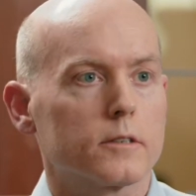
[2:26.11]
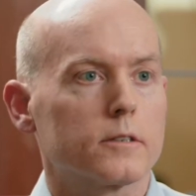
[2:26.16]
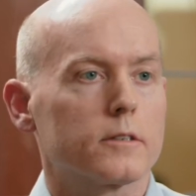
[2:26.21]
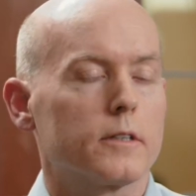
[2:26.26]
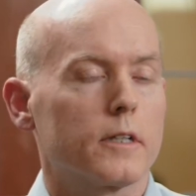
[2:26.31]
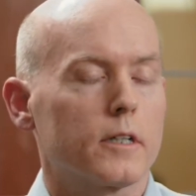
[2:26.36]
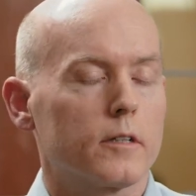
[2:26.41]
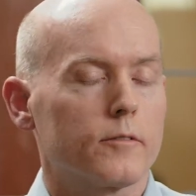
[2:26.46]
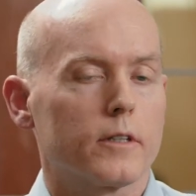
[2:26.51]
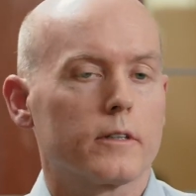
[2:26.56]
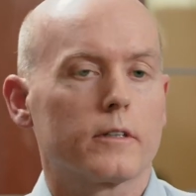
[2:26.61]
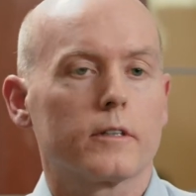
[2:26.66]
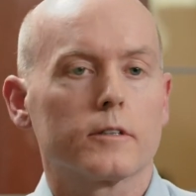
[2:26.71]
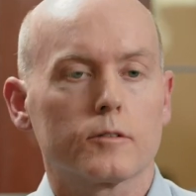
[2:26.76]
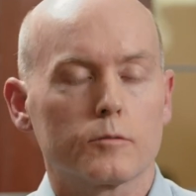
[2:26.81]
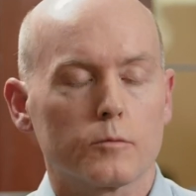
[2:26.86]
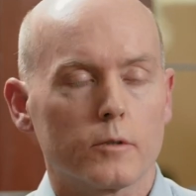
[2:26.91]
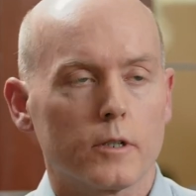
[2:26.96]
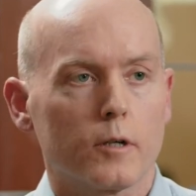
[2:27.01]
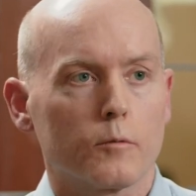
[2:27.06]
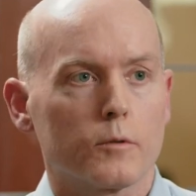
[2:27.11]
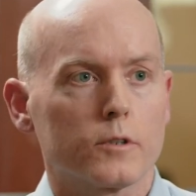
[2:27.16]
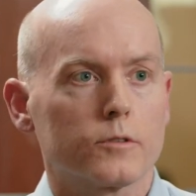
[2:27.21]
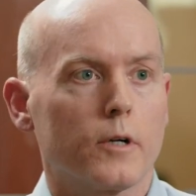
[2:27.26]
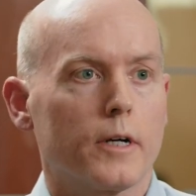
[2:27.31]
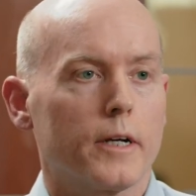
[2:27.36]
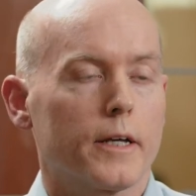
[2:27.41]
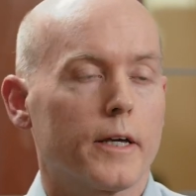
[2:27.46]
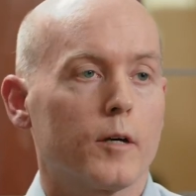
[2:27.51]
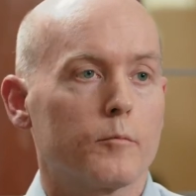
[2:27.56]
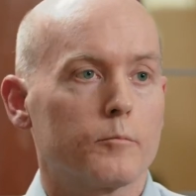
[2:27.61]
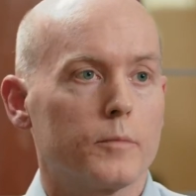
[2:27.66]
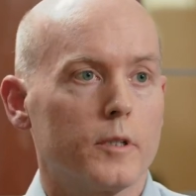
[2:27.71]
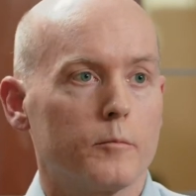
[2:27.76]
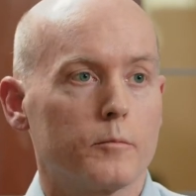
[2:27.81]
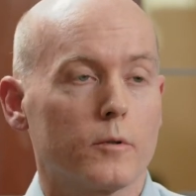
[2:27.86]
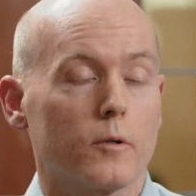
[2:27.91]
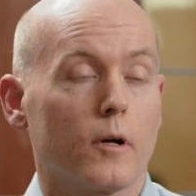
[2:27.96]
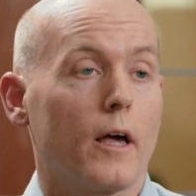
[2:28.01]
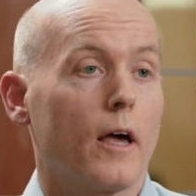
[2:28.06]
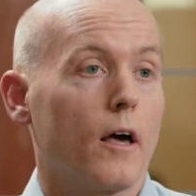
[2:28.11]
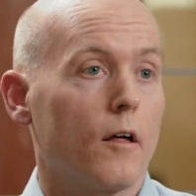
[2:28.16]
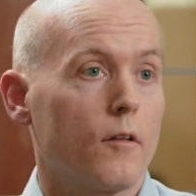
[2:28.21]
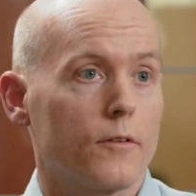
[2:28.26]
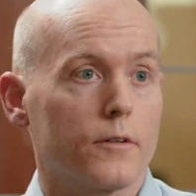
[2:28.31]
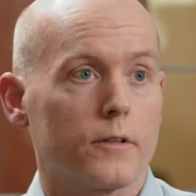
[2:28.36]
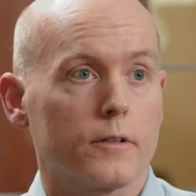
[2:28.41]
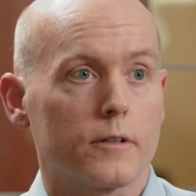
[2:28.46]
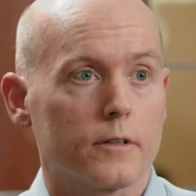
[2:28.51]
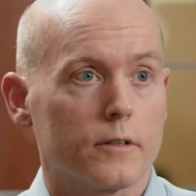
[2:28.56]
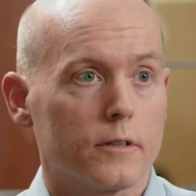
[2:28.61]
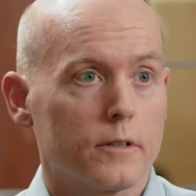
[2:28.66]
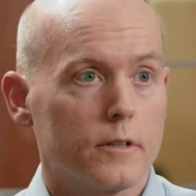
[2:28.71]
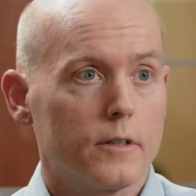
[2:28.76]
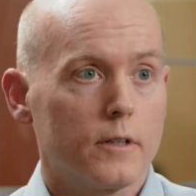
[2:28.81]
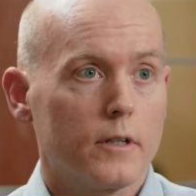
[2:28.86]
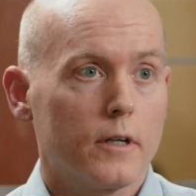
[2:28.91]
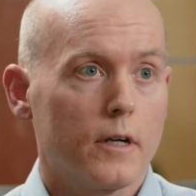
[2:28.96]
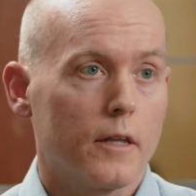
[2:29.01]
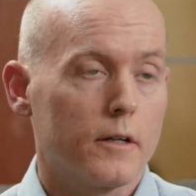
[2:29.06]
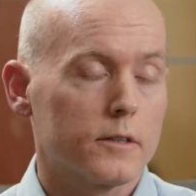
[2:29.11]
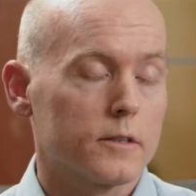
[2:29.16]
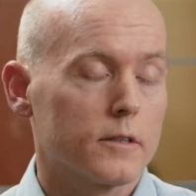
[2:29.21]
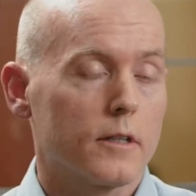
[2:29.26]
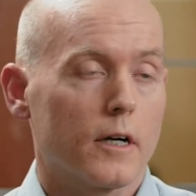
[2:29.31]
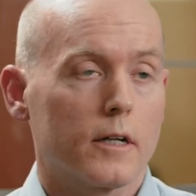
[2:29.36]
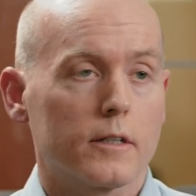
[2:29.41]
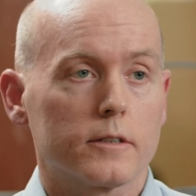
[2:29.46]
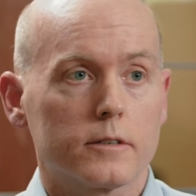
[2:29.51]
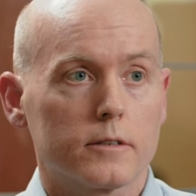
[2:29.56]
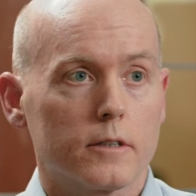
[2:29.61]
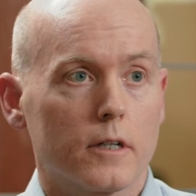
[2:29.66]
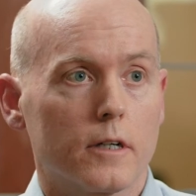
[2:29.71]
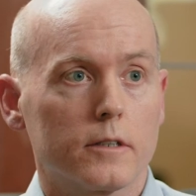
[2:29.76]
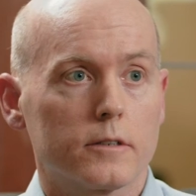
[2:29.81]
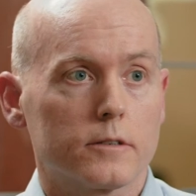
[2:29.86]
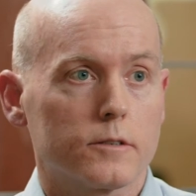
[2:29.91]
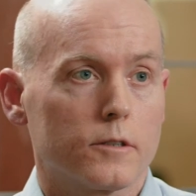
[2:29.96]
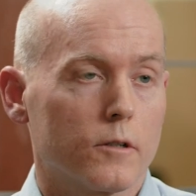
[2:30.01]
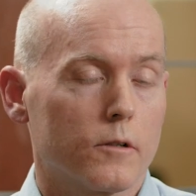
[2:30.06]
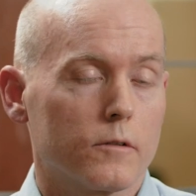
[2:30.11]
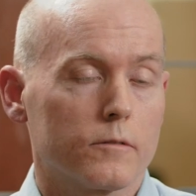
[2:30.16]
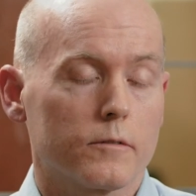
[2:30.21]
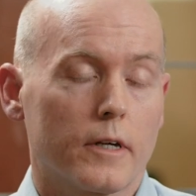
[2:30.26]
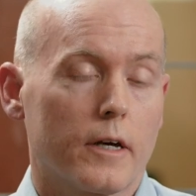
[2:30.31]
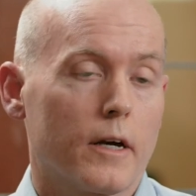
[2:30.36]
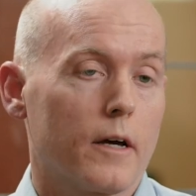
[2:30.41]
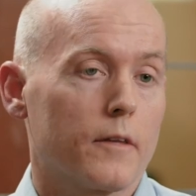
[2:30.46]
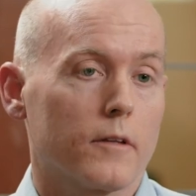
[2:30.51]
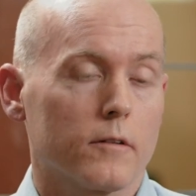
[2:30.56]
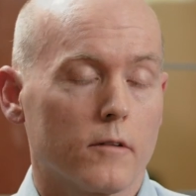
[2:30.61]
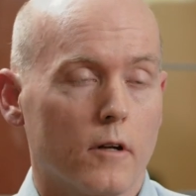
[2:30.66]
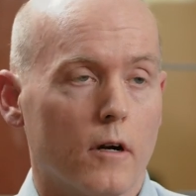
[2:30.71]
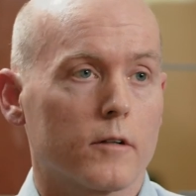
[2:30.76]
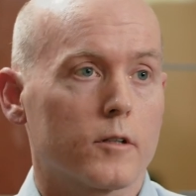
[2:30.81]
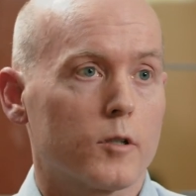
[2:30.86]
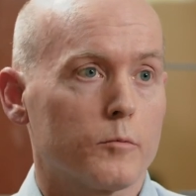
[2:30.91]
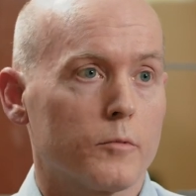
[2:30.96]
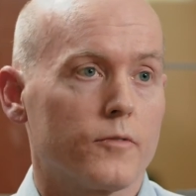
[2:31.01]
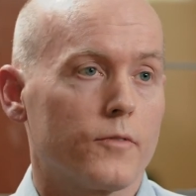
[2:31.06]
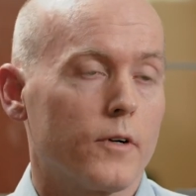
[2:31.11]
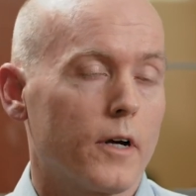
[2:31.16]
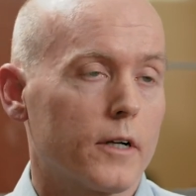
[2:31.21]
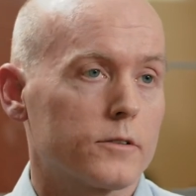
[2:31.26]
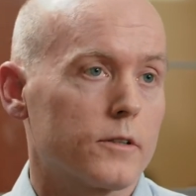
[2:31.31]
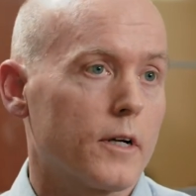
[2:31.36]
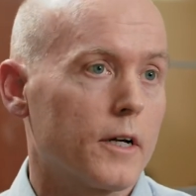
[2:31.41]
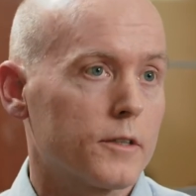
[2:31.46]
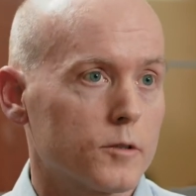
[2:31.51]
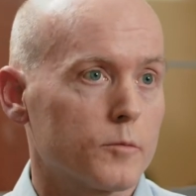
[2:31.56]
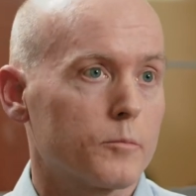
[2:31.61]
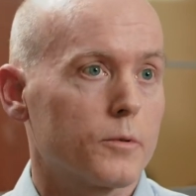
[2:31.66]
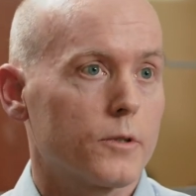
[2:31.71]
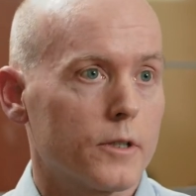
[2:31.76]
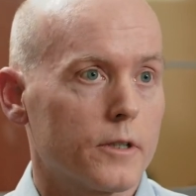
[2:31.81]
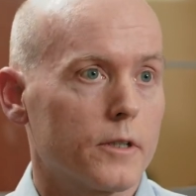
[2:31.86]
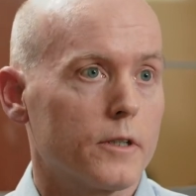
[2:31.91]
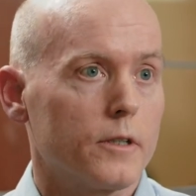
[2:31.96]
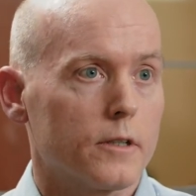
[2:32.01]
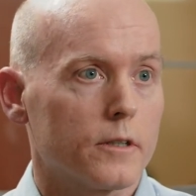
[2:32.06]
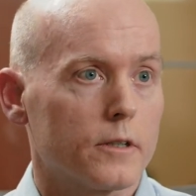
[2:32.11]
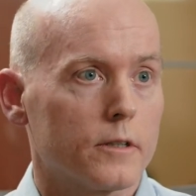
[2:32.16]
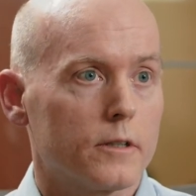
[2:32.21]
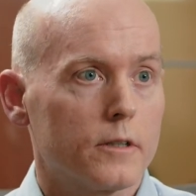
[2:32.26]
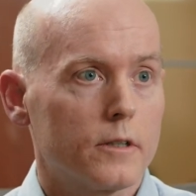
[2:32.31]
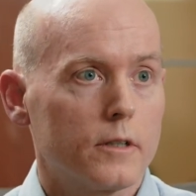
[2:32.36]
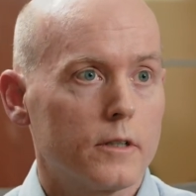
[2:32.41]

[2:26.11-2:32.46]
Just think of it this way. We're trying to get people healthier. And there's a lot of studies showing that the long-term effects are actually pretty good.